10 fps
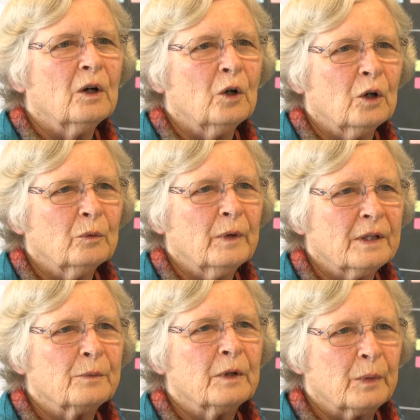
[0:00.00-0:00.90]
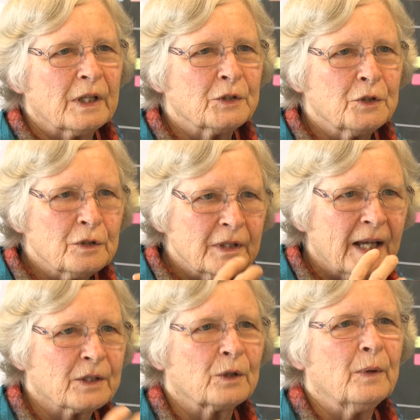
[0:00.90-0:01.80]
or when a student
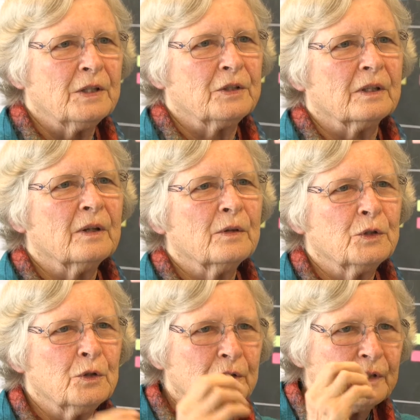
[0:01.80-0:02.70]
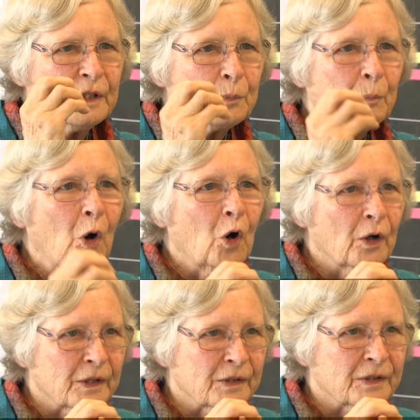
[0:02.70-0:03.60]
has a question and the student is
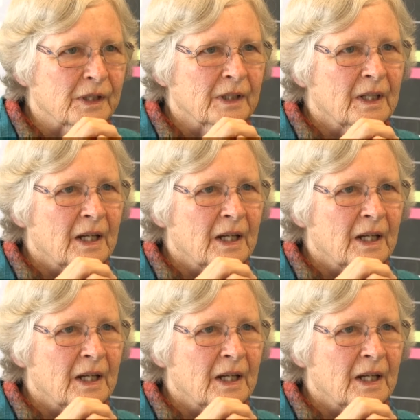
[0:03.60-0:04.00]
poised